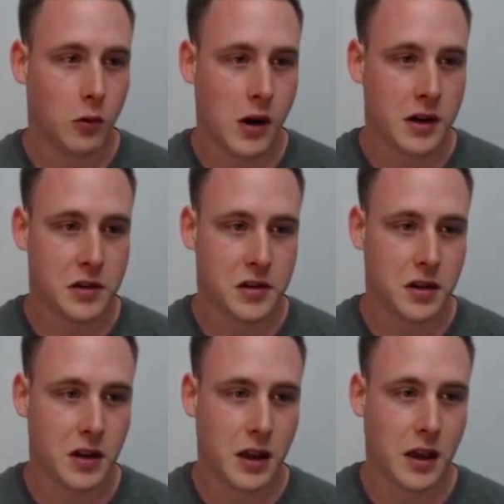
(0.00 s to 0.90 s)
not just
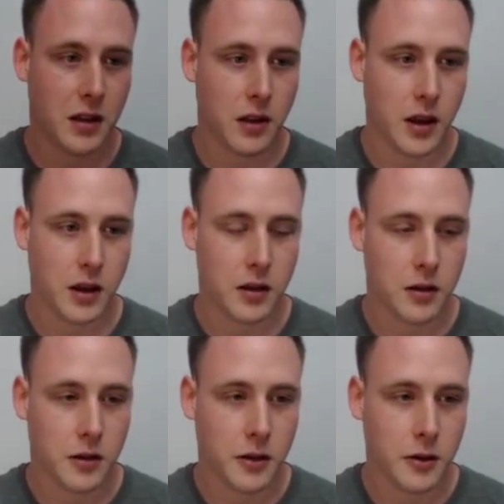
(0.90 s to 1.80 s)
gonna get like
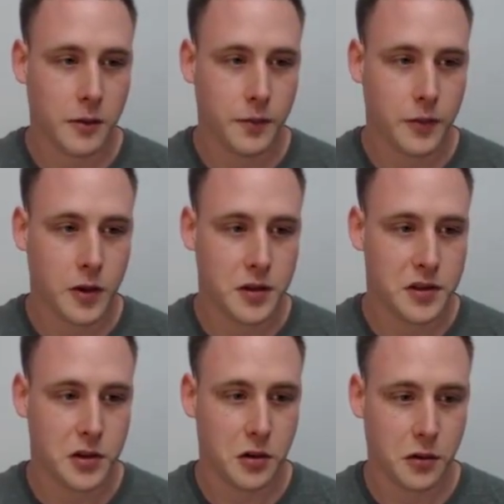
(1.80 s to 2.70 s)
zero